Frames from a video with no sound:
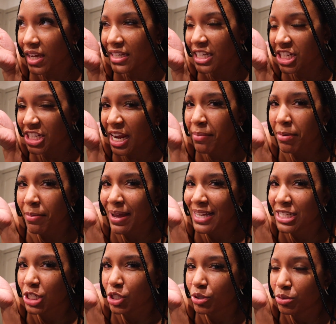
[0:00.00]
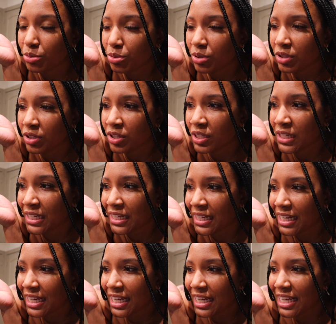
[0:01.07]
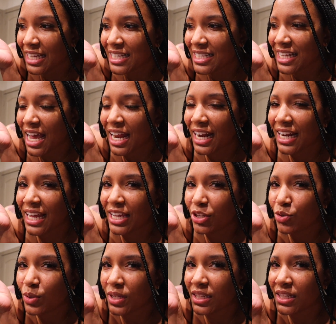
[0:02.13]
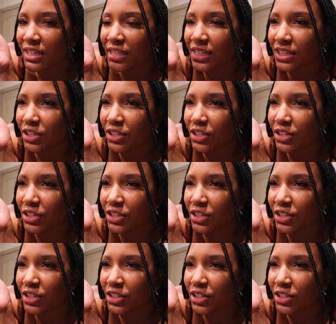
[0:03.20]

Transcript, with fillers: the shape of my toe is kind of like